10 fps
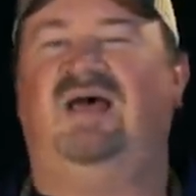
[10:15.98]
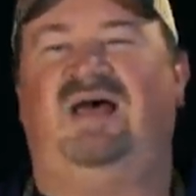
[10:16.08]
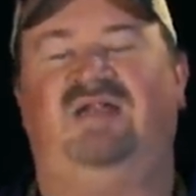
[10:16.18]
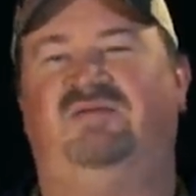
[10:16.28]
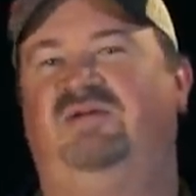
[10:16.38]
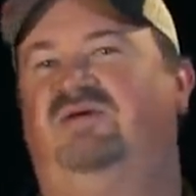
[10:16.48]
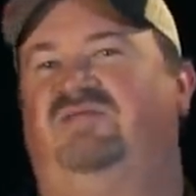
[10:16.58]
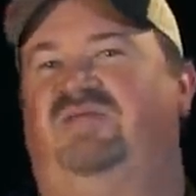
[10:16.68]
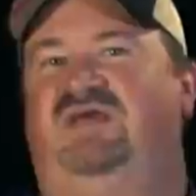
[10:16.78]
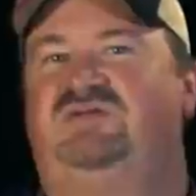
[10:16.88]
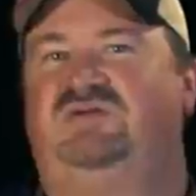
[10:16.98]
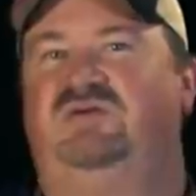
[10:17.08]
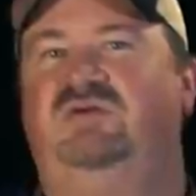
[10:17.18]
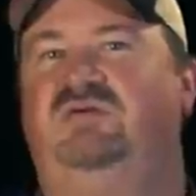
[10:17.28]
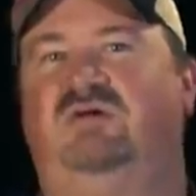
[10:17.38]
I don't know if that's
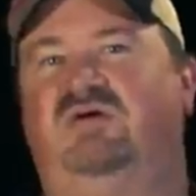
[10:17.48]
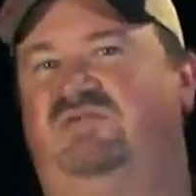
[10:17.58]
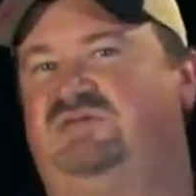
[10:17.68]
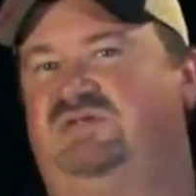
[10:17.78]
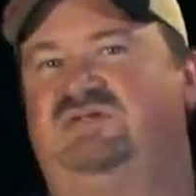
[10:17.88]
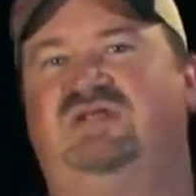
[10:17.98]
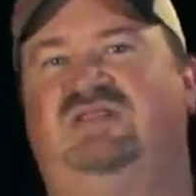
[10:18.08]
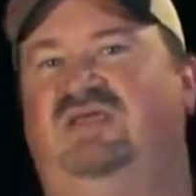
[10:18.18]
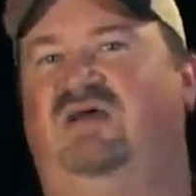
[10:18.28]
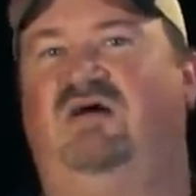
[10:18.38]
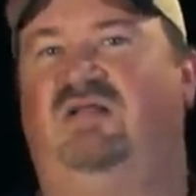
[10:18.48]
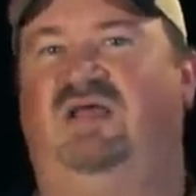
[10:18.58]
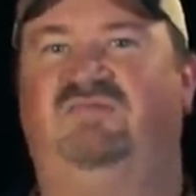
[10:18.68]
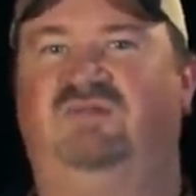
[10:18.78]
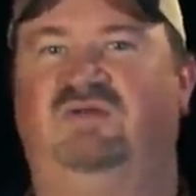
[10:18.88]
true or if it's just that they all
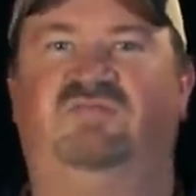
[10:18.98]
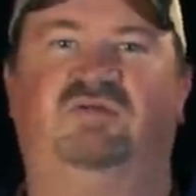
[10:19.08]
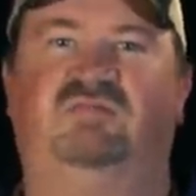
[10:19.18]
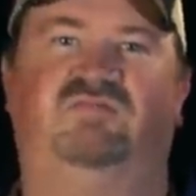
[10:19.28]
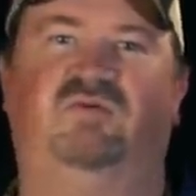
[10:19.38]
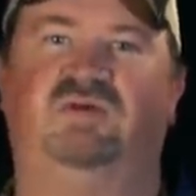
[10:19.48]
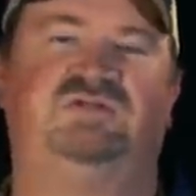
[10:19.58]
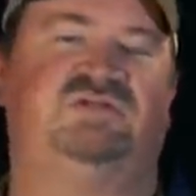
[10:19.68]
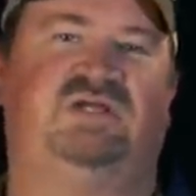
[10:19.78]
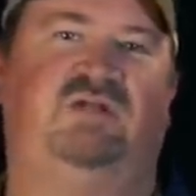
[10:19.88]
have different voices.